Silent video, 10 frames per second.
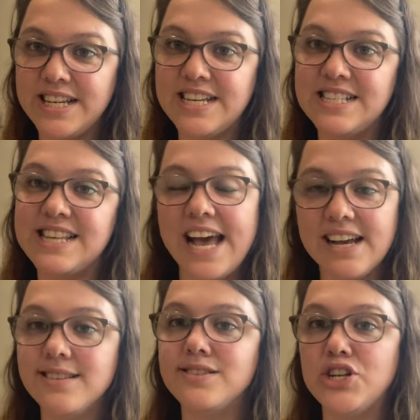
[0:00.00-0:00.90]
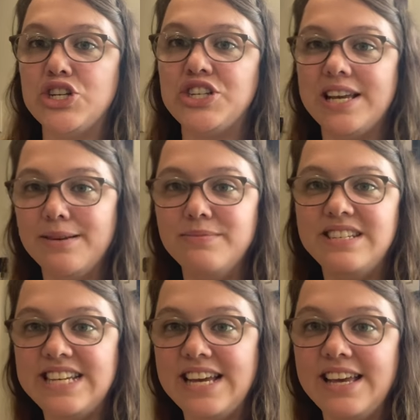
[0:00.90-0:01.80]
is X Stitch
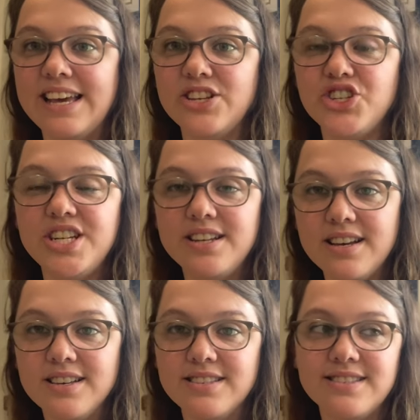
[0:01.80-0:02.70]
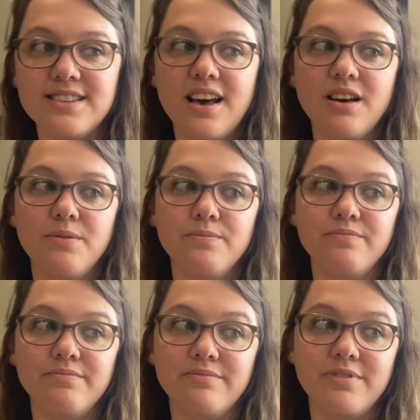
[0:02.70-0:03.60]
MD. And she does
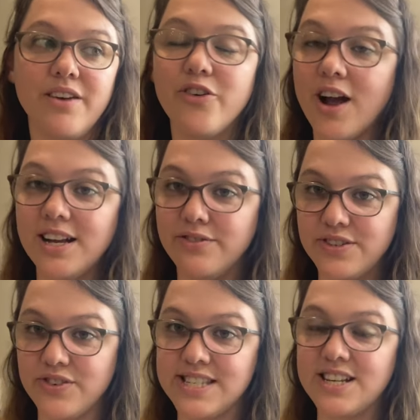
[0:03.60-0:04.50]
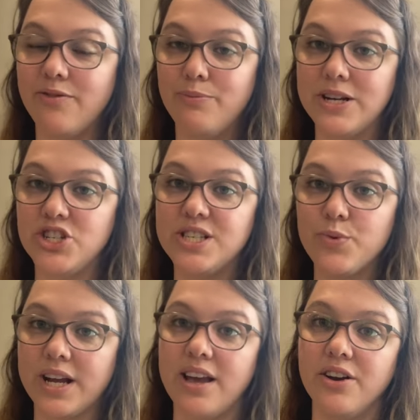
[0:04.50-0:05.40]
a variety of different stuff, but she's
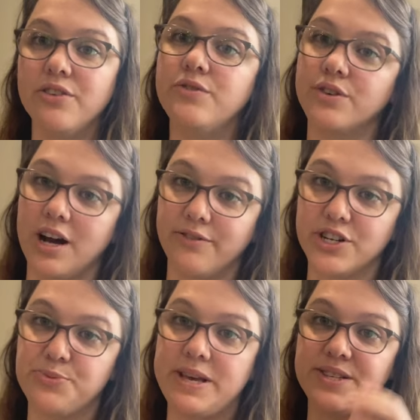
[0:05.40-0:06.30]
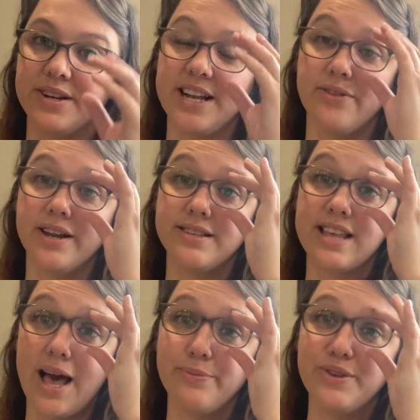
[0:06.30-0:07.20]
working on a full coverage piece right now that is
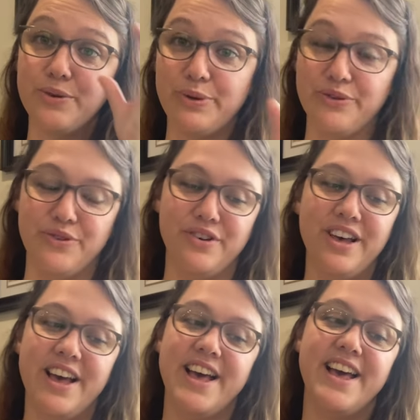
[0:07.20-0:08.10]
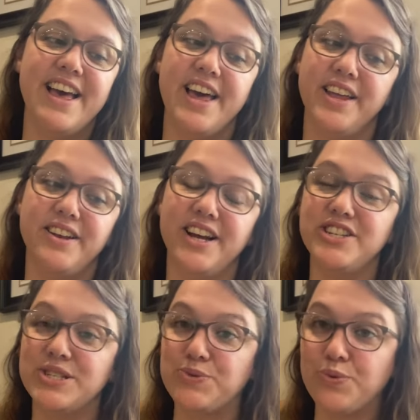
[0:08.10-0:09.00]
absolutely beautiful. And I
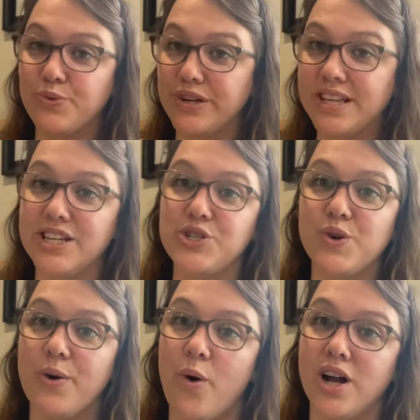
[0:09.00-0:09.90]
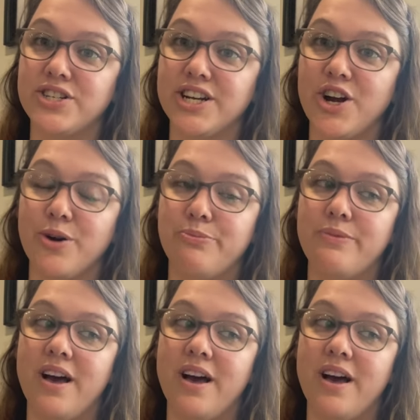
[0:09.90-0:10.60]
just really enjoy watching her